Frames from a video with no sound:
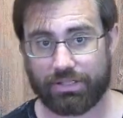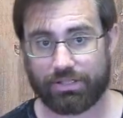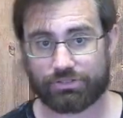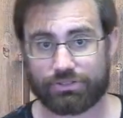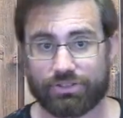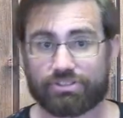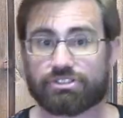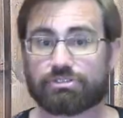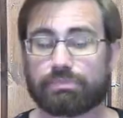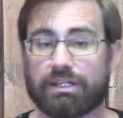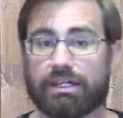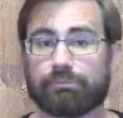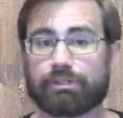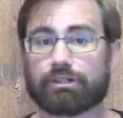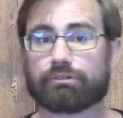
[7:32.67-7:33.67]
So this is
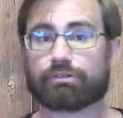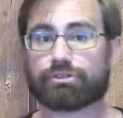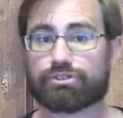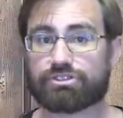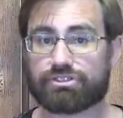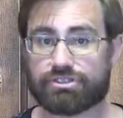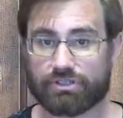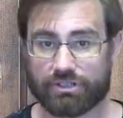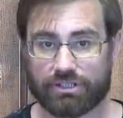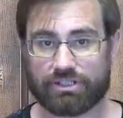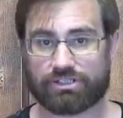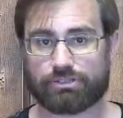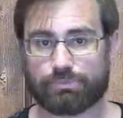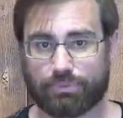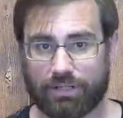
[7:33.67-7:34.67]
becoming a real
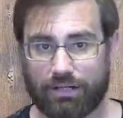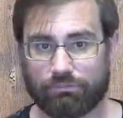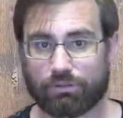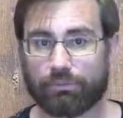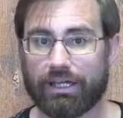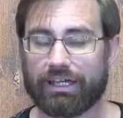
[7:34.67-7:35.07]
serious problem,